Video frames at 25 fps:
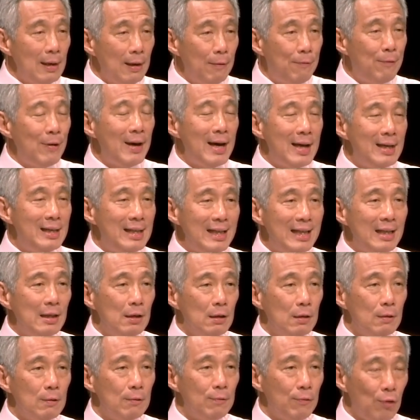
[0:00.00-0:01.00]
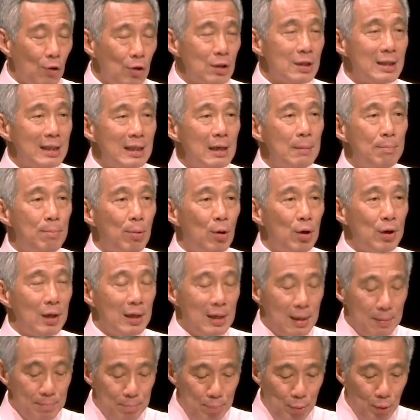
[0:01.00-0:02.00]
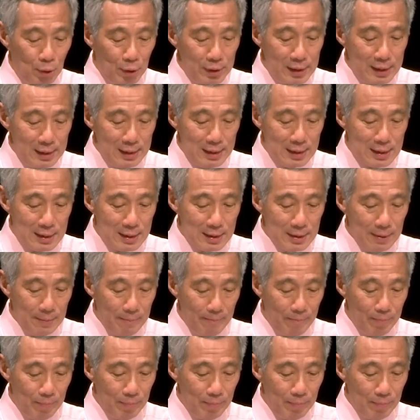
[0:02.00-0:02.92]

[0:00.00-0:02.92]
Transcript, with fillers: a fair deal for Singaporean employees.